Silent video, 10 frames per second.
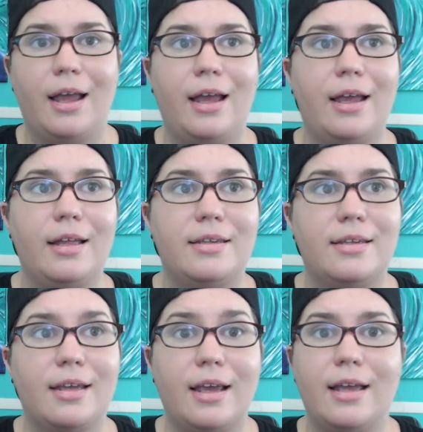
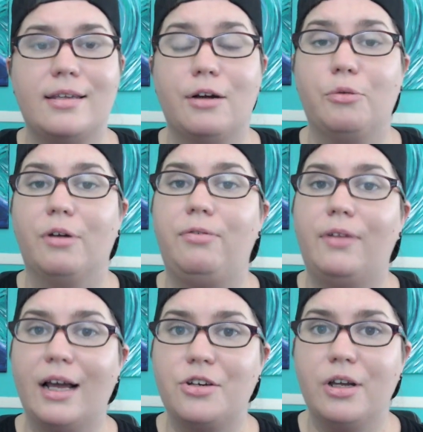it's a
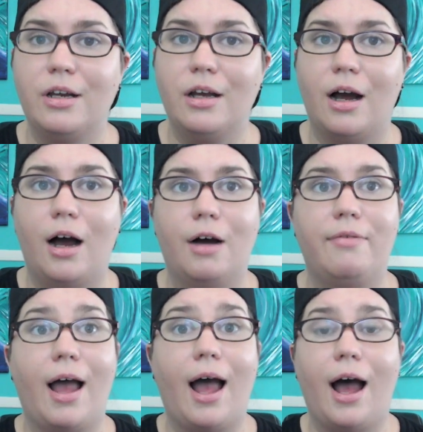reflection
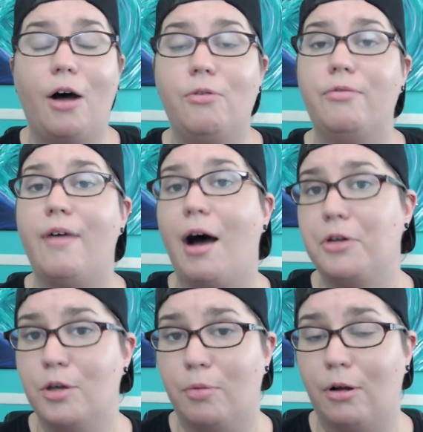of how
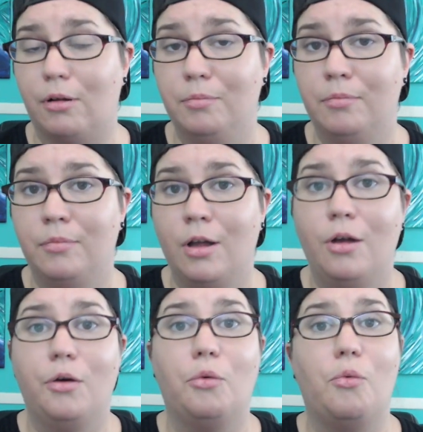valuable
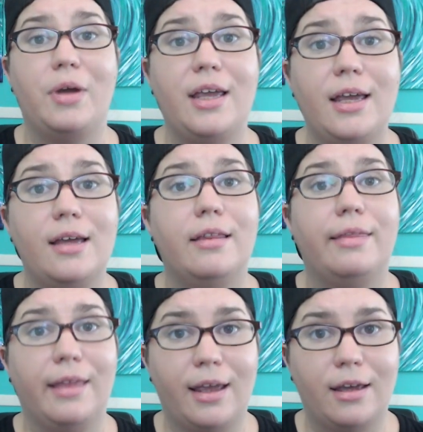we
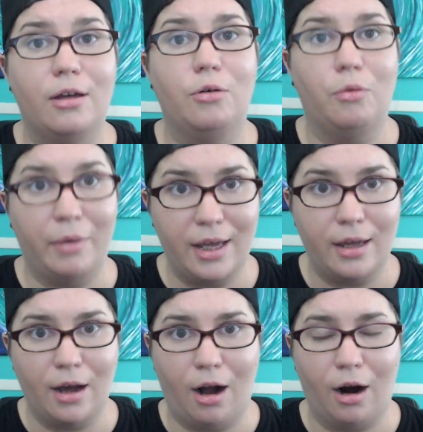think
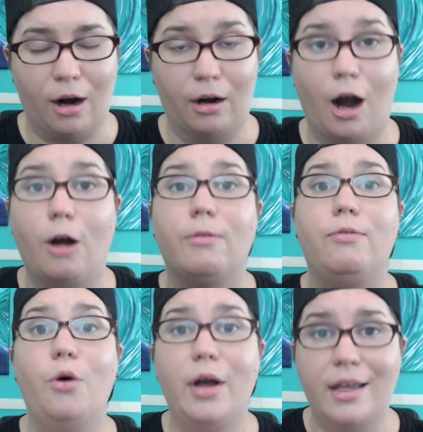we are. Our
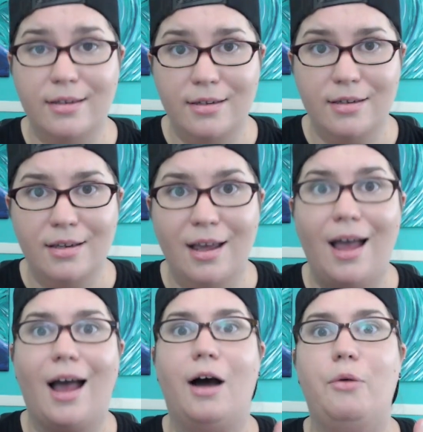voice,
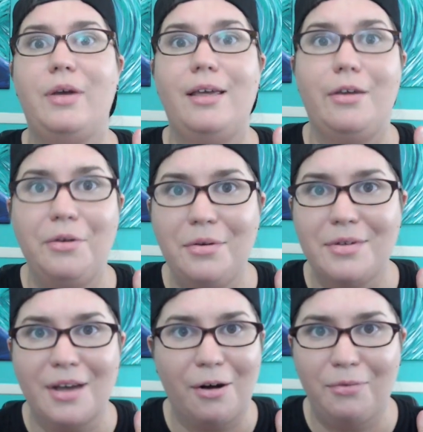how we
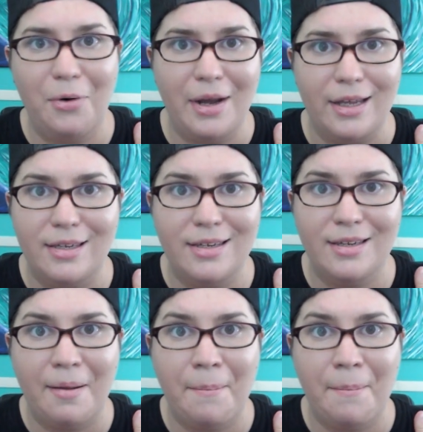use our voice,